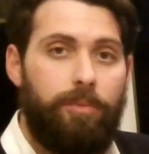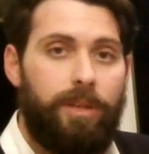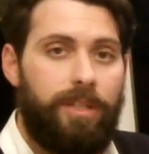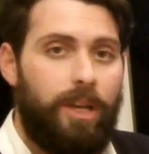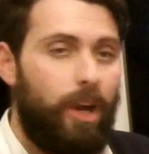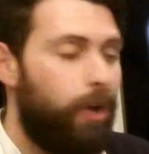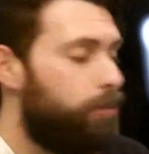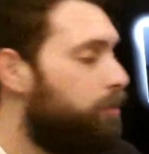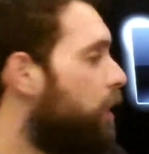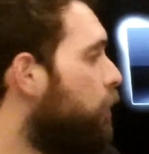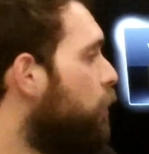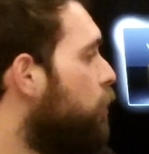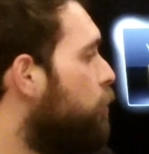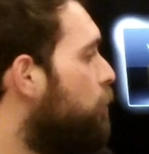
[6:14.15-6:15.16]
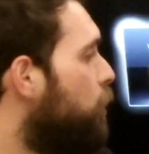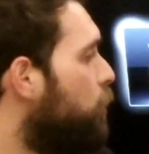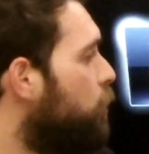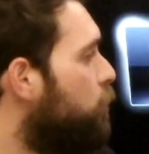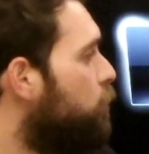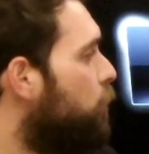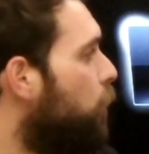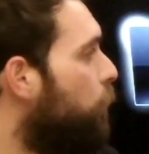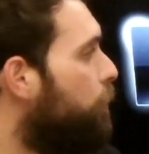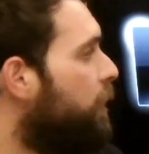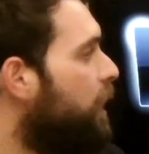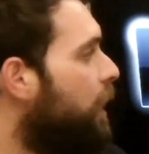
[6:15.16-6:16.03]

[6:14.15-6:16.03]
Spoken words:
press your home button on your remote control.